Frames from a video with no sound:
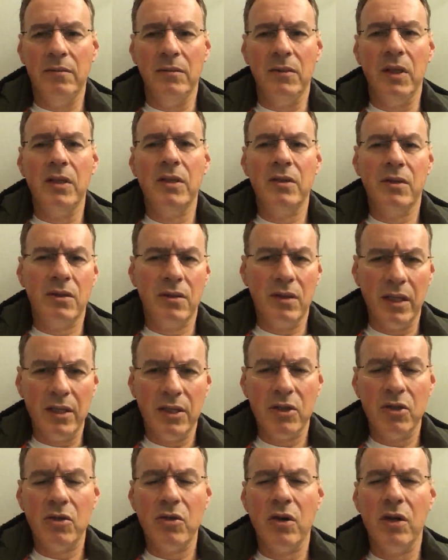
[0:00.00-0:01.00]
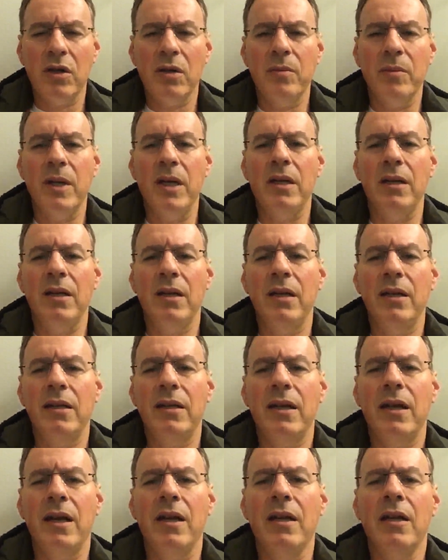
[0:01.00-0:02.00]
Let's talk about it
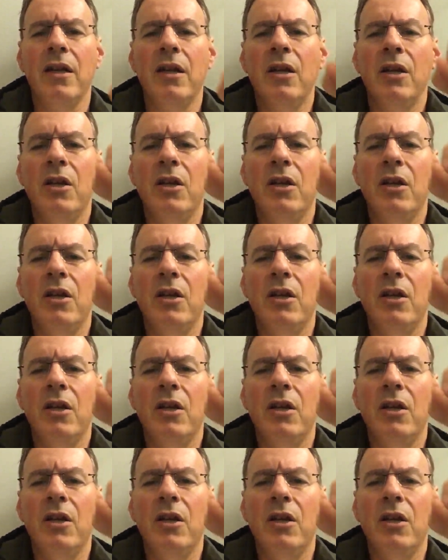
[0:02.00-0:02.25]
like that.